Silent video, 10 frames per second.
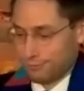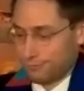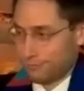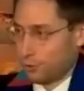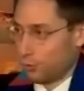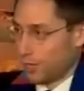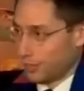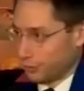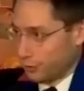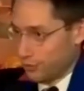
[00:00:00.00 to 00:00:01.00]
who want to
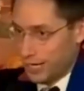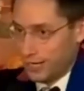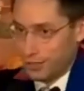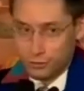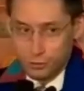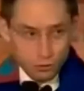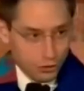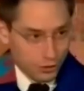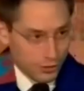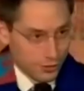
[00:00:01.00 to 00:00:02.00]
create a
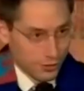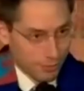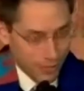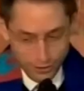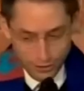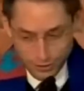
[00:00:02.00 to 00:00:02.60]
socialist America,